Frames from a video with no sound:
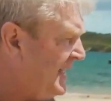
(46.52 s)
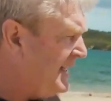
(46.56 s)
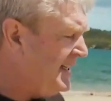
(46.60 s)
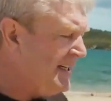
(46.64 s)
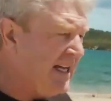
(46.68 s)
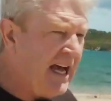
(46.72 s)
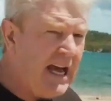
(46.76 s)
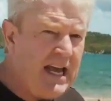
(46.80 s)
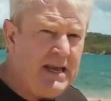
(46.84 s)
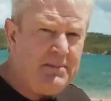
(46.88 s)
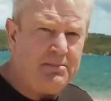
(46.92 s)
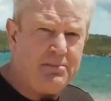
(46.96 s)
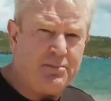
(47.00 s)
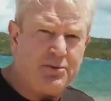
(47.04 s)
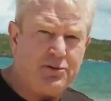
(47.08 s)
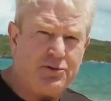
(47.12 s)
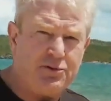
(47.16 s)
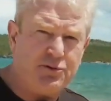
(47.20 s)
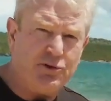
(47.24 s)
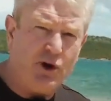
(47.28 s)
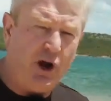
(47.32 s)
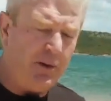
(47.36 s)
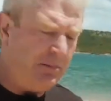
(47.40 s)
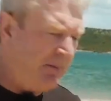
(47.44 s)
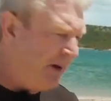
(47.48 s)
is a
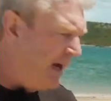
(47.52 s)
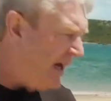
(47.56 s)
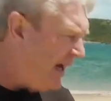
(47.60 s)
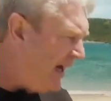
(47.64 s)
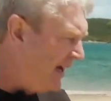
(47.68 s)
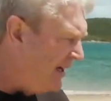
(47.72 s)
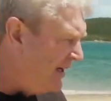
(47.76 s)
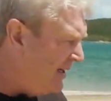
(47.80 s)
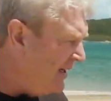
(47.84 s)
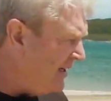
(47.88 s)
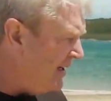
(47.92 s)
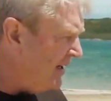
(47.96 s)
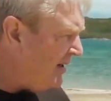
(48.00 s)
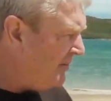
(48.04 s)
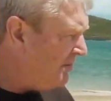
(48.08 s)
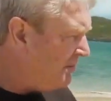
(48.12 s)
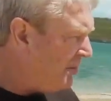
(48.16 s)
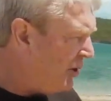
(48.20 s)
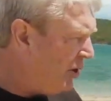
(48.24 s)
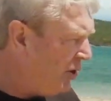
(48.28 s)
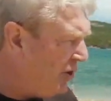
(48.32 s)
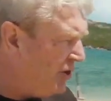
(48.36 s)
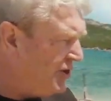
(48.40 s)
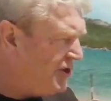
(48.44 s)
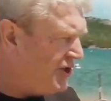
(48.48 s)
proper
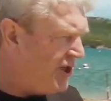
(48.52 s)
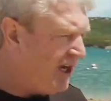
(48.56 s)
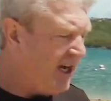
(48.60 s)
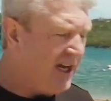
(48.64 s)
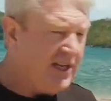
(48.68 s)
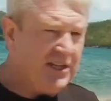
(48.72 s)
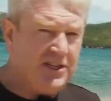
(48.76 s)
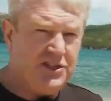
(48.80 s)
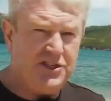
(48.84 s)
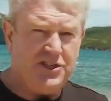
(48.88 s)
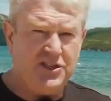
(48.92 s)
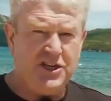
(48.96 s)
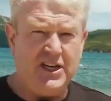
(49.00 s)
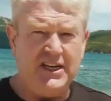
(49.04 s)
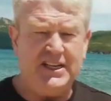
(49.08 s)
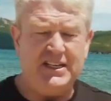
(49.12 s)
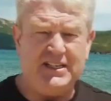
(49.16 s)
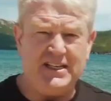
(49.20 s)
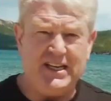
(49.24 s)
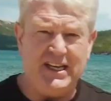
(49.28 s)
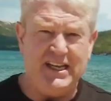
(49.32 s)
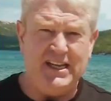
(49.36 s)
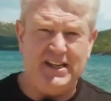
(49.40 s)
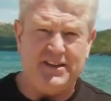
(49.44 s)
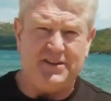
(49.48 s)
Porsche
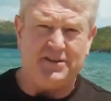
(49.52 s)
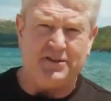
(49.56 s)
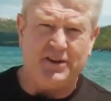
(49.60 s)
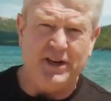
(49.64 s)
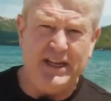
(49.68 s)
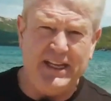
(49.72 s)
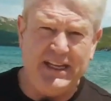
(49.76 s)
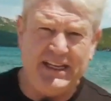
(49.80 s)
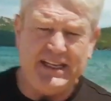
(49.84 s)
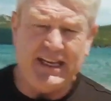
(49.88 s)
GT3